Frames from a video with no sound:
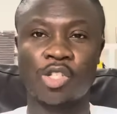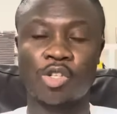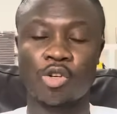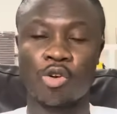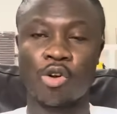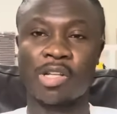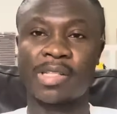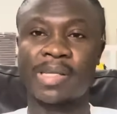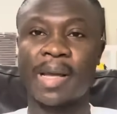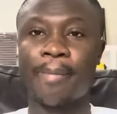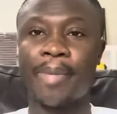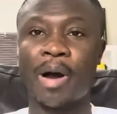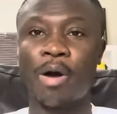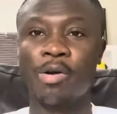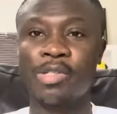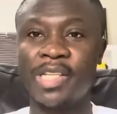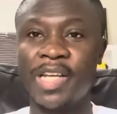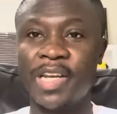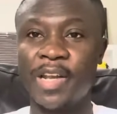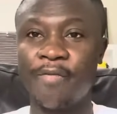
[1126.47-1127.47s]
not
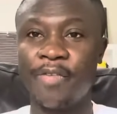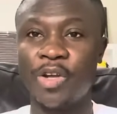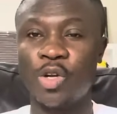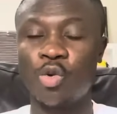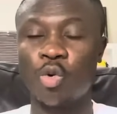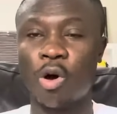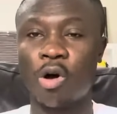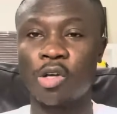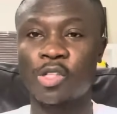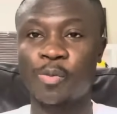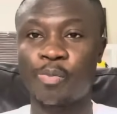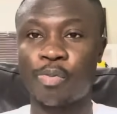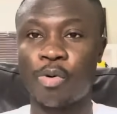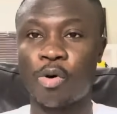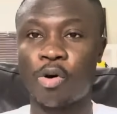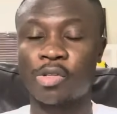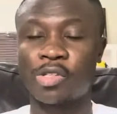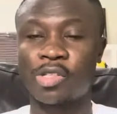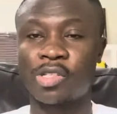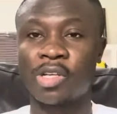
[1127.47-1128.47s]
about individual
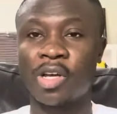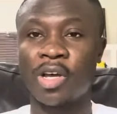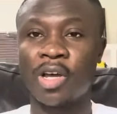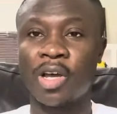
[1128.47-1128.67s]
sports